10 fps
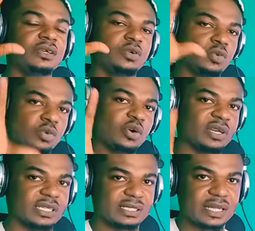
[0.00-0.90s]
good
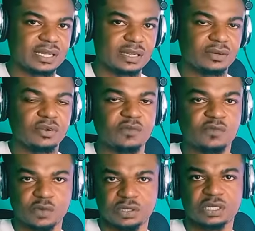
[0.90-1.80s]
understanding of
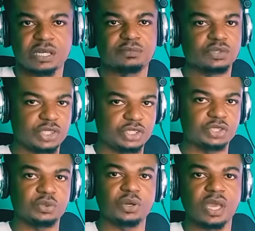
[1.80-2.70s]
what I'm to teach
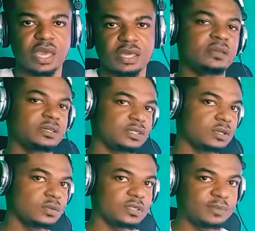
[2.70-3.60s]
you, okay? The
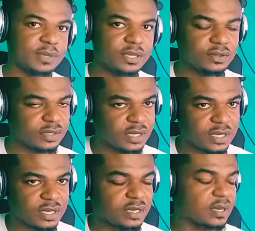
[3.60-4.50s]
song was played on
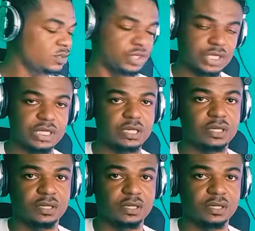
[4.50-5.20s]
key G,